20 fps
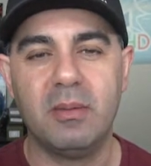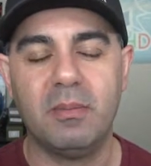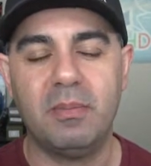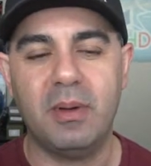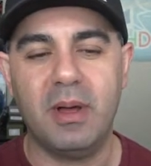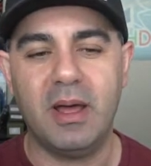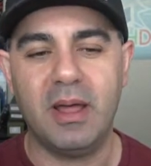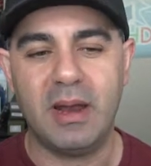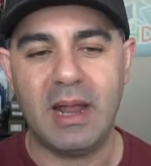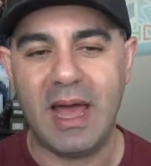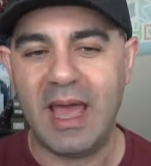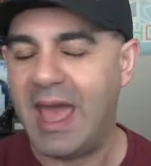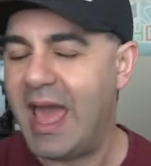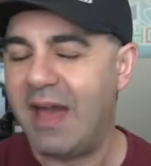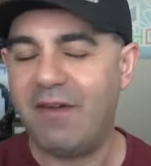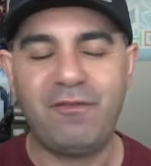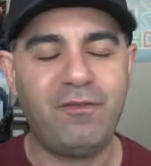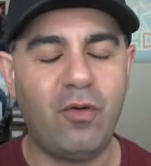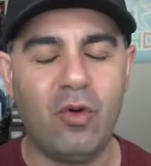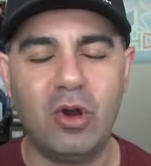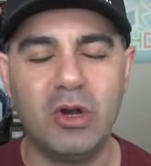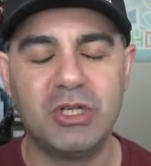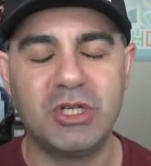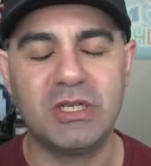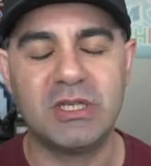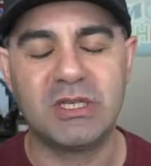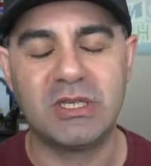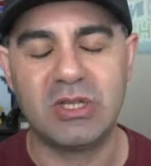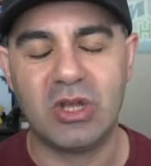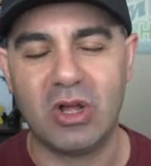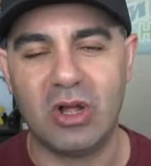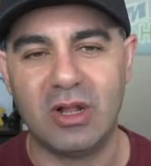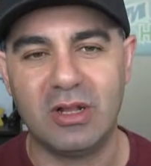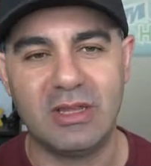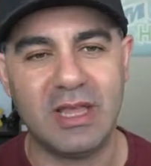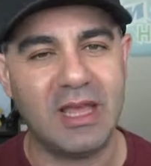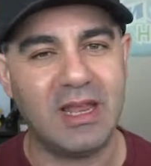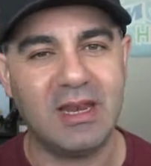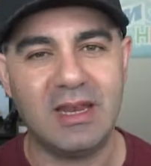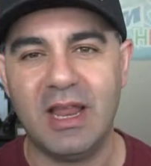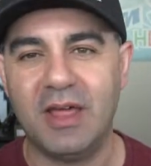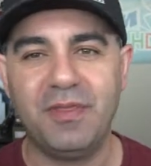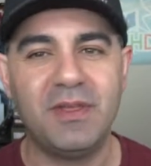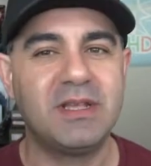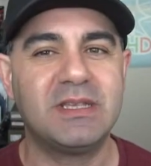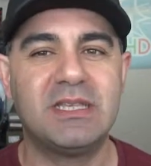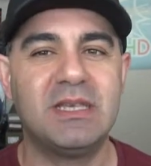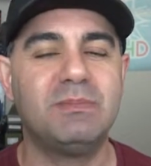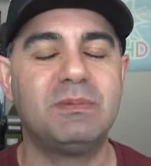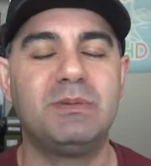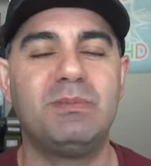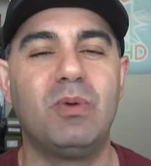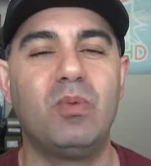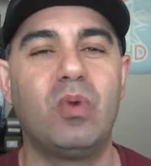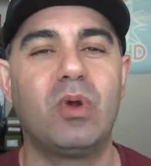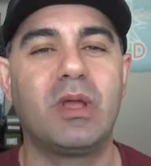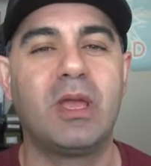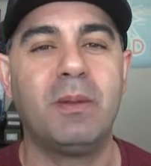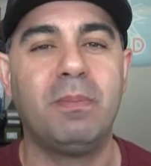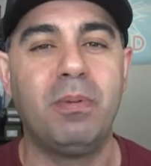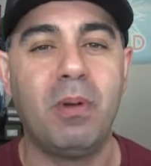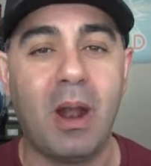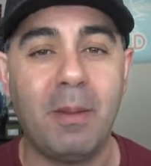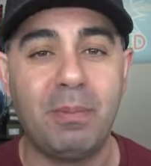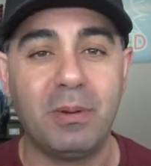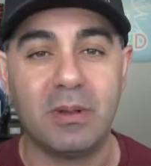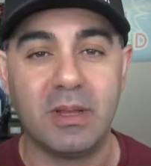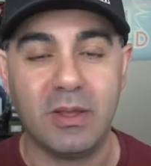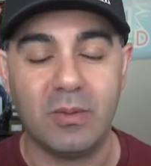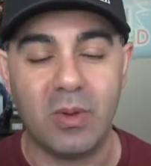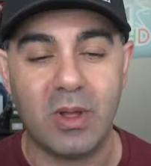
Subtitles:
but I have Forge installed and nothing seems to be working properly.